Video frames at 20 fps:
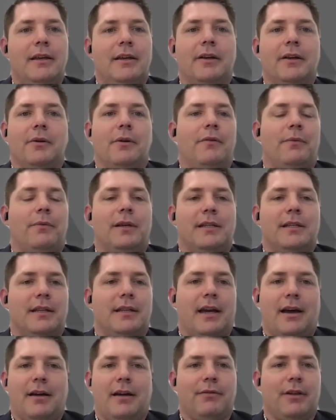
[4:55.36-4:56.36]
you know, if we did
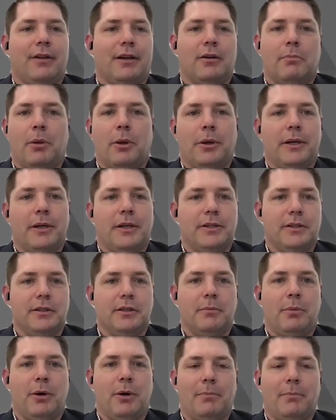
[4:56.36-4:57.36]
have like a blockage in
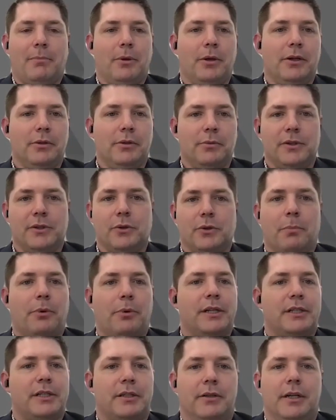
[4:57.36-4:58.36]
the pipeline and we saw
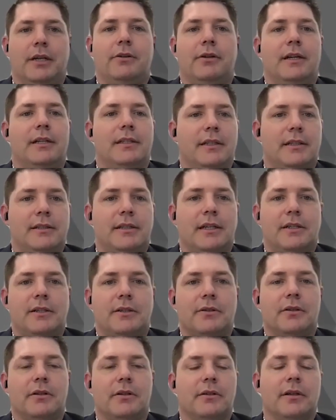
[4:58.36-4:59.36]
pressure increase, et
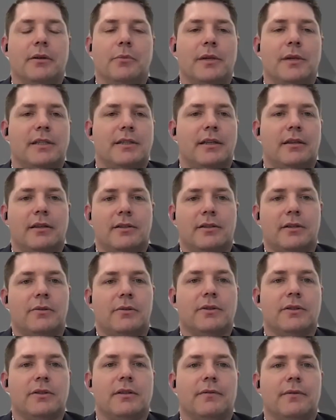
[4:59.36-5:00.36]
cetera, and we see this
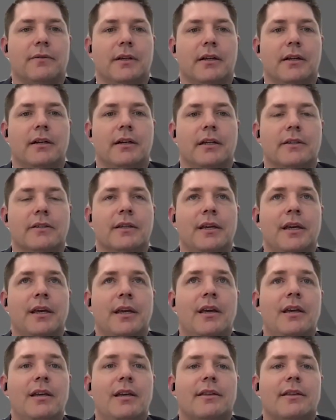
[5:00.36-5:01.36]
across different areas.
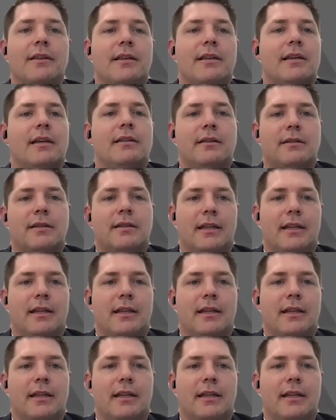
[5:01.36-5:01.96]
So they tend to